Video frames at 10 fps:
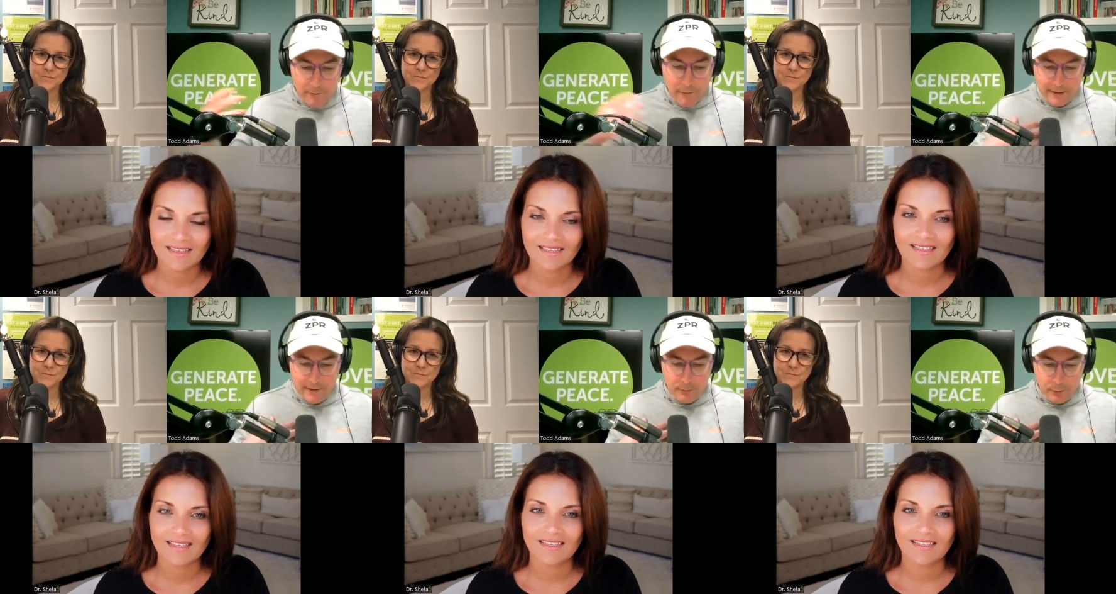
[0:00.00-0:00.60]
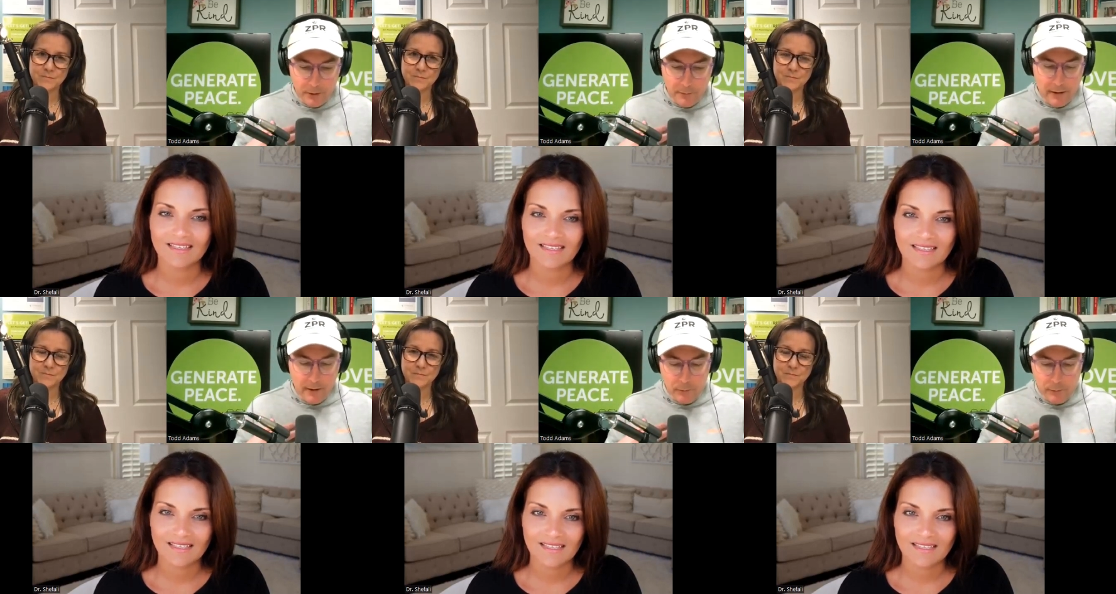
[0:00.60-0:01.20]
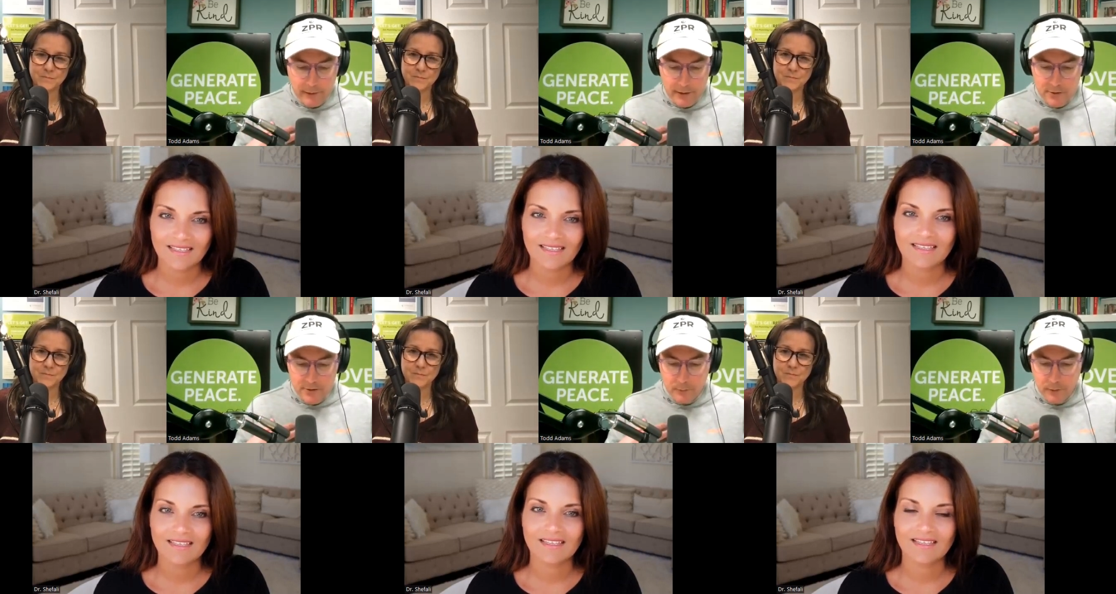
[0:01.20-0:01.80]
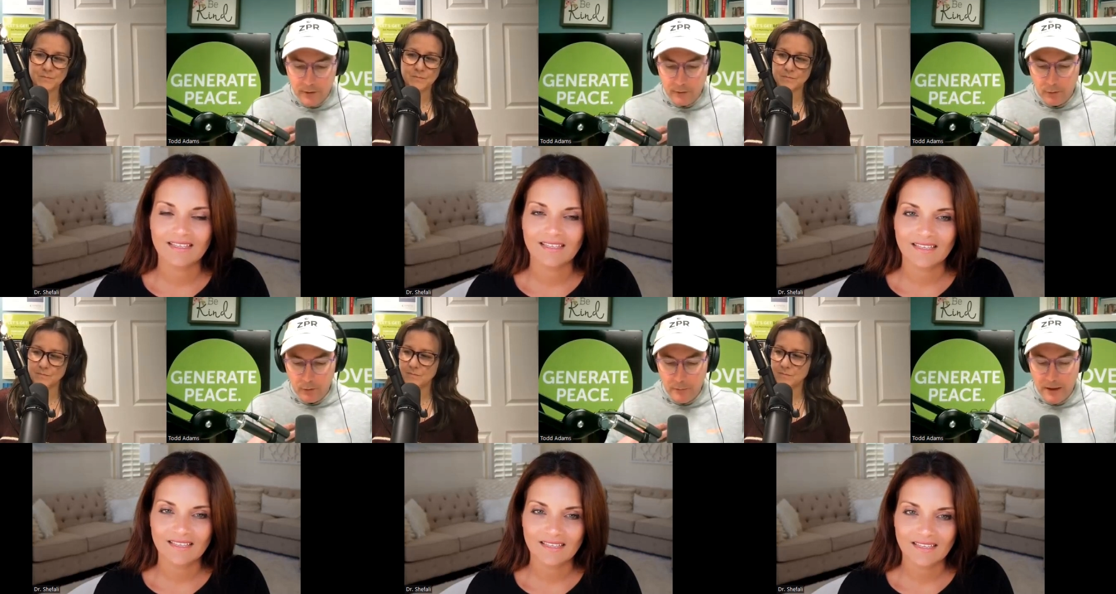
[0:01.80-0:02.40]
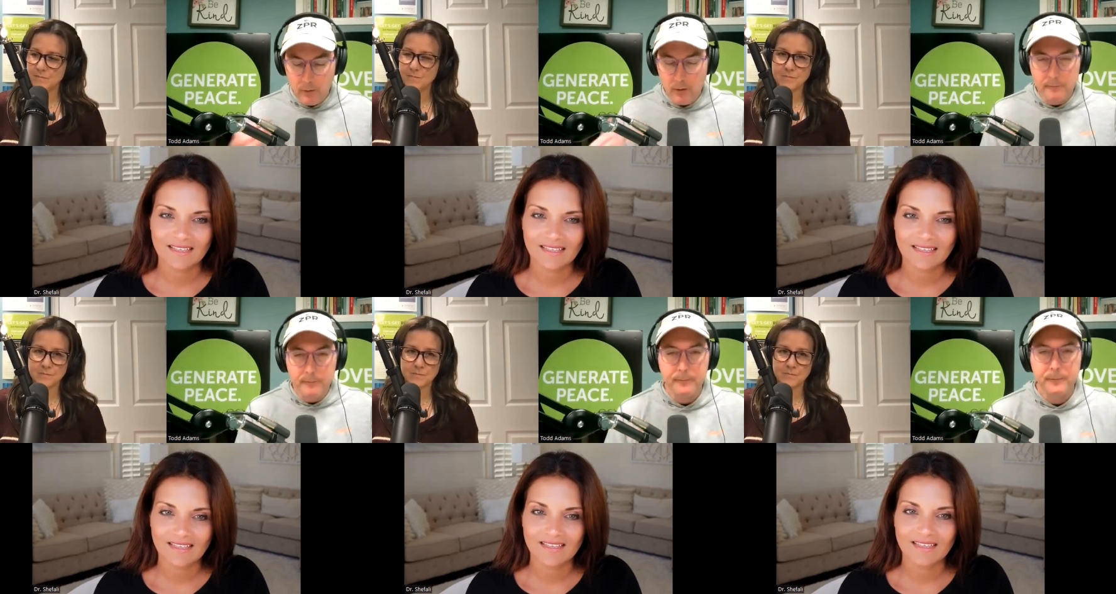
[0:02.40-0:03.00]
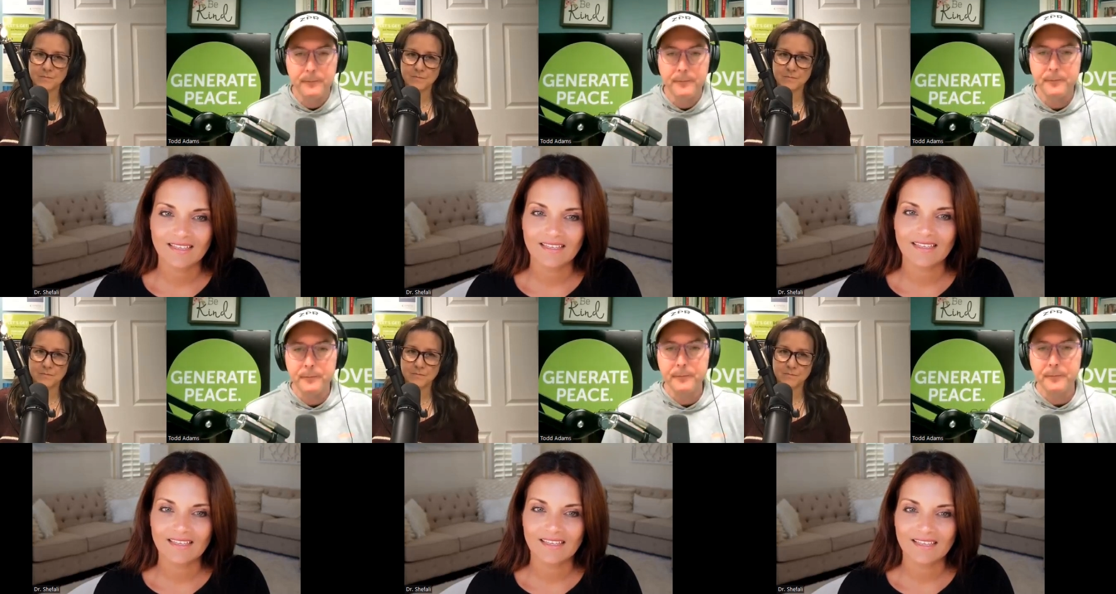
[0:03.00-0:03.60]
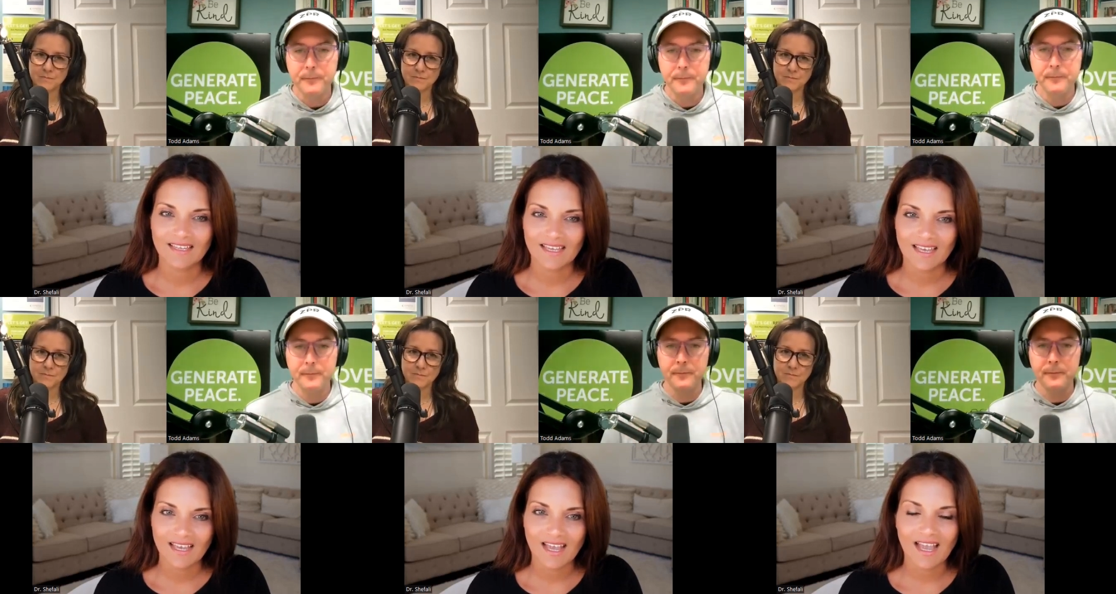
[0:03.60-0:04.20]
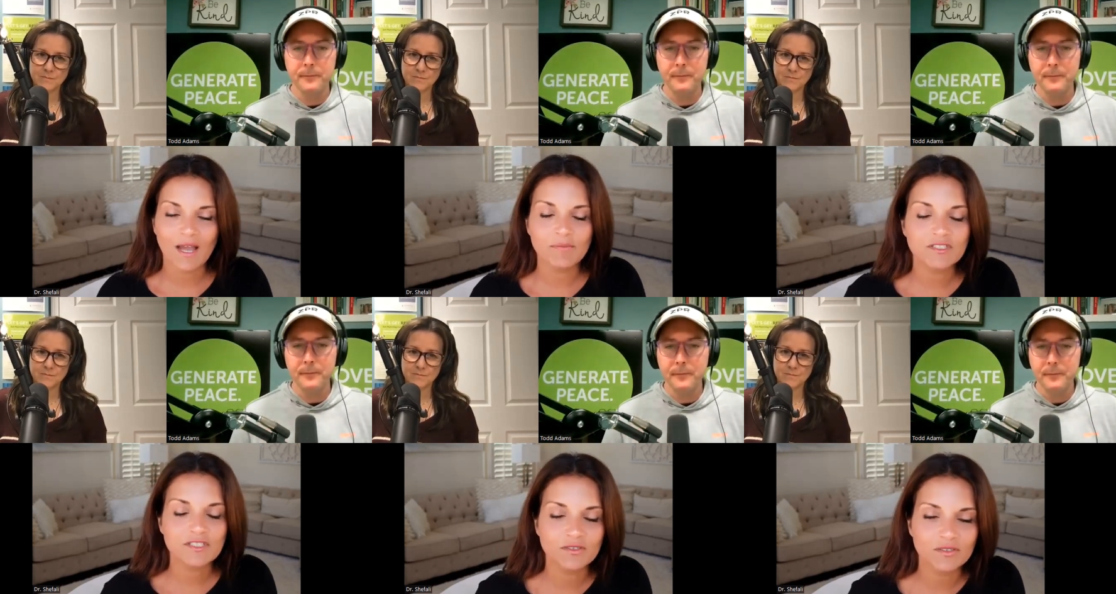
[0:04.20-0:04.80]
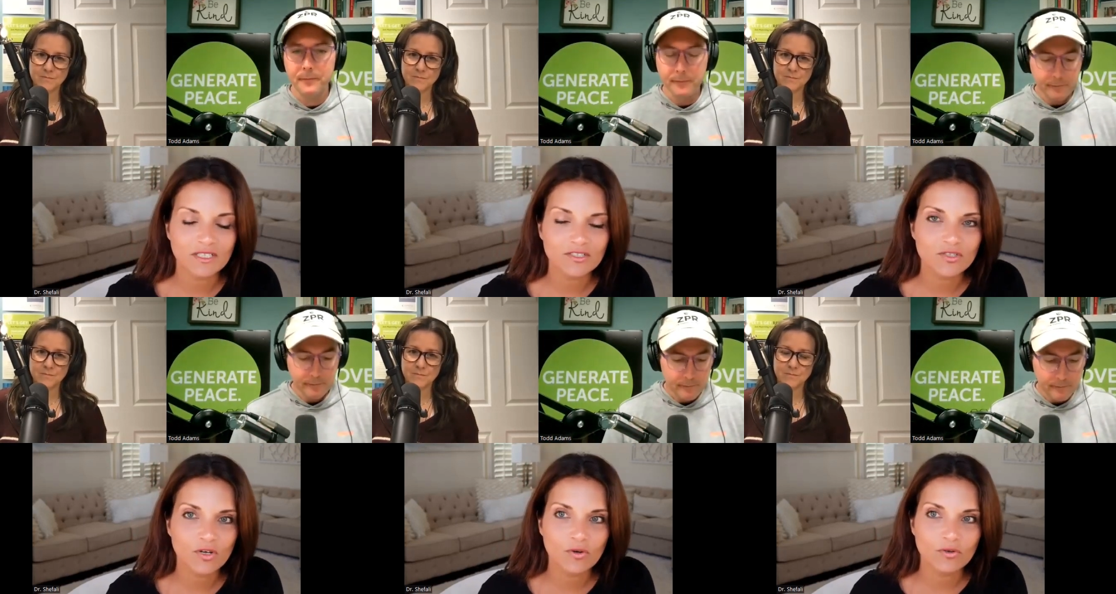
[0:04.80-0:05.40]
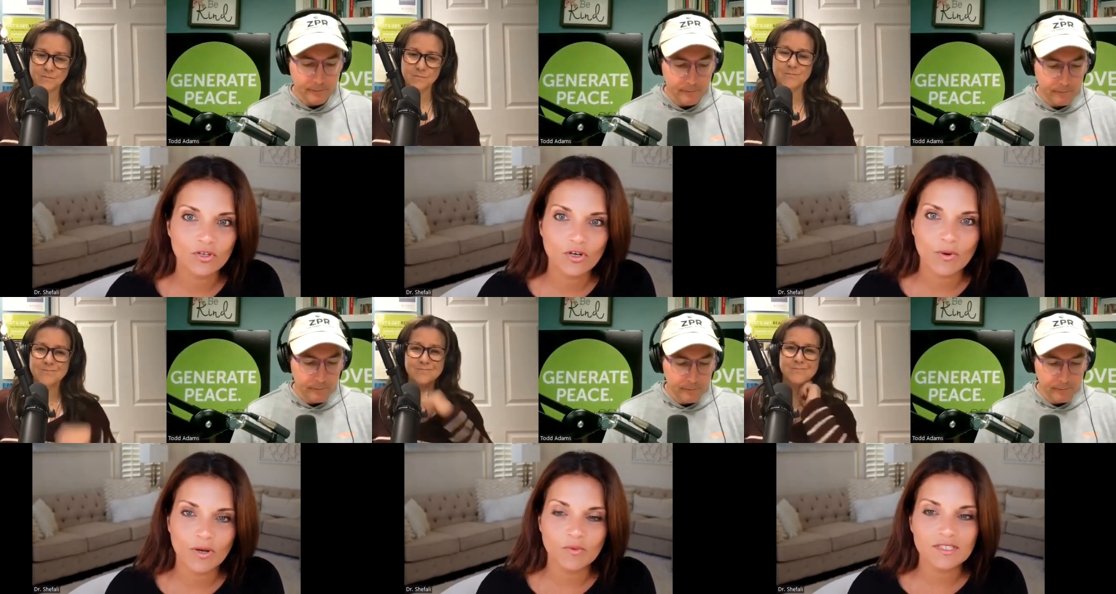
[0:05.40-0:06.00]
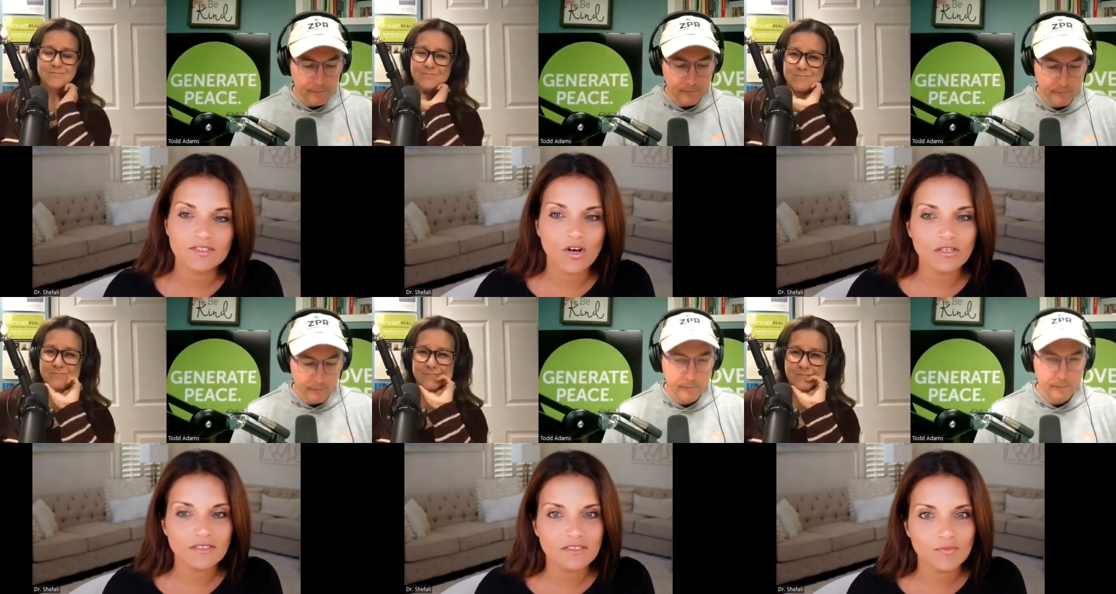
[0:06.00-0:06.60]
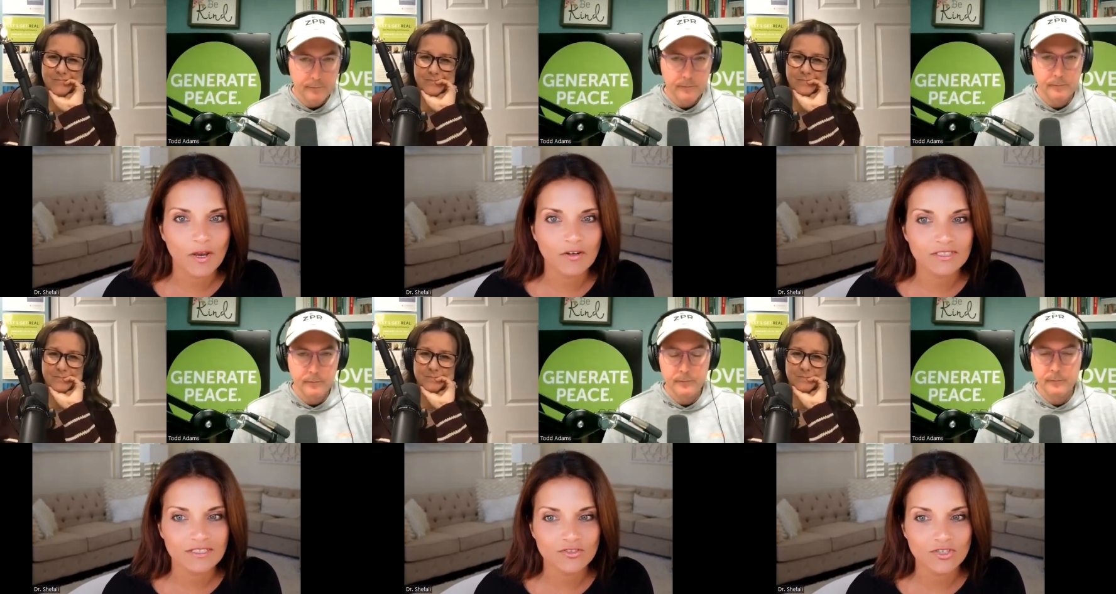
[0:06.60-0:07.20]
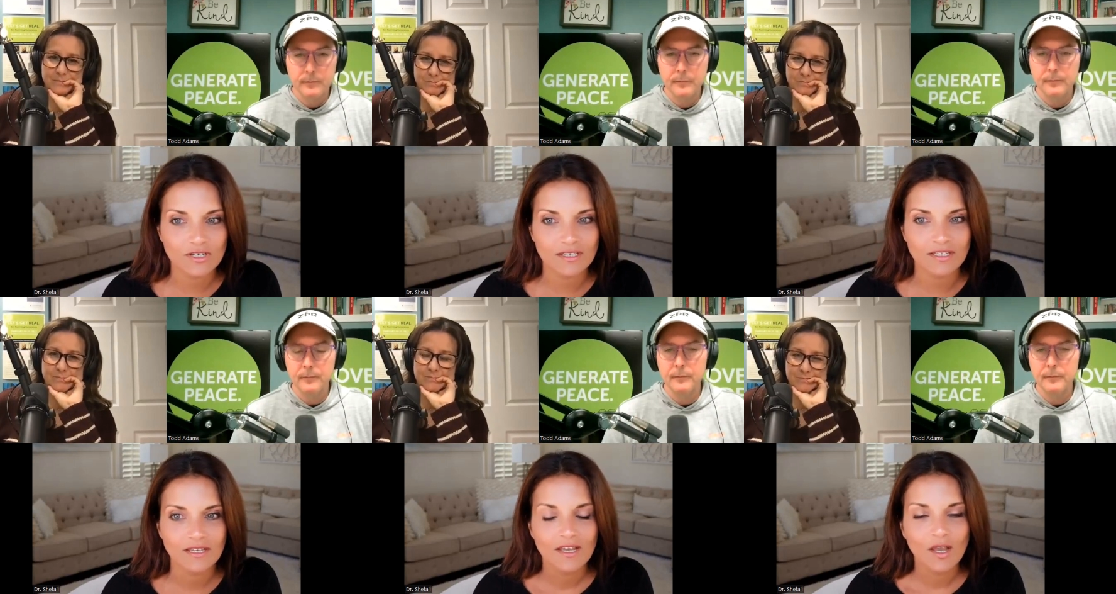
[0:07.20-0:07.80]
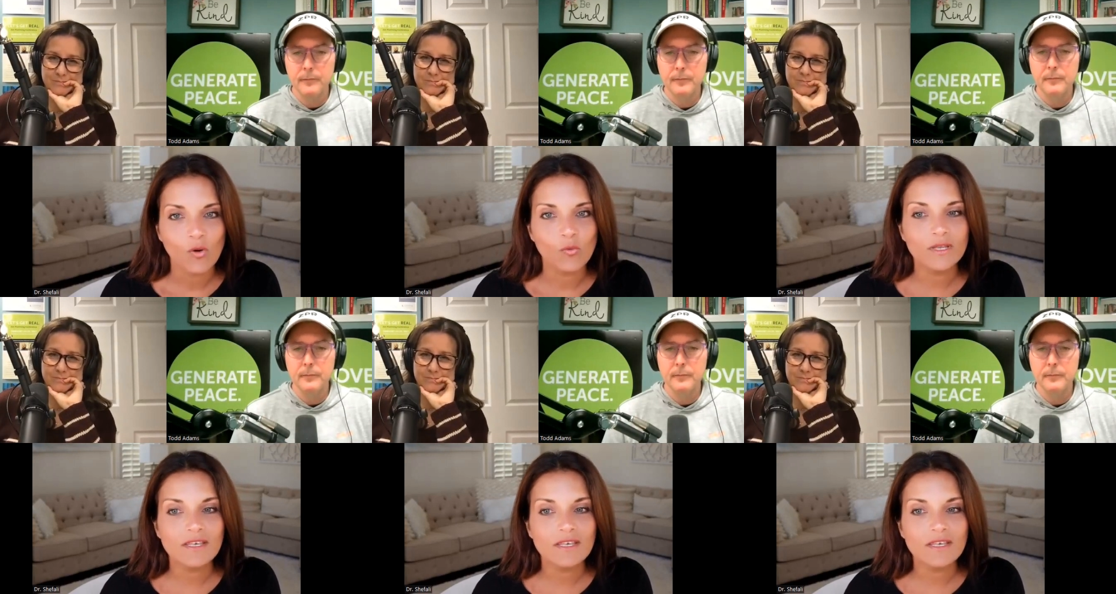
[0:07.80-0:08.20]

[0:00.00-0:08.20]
Speaker 1: When in fact, it's really about our own relationship with control and power.
Speaker 2: Absolutely. So, you know, when we start this parenting journey, we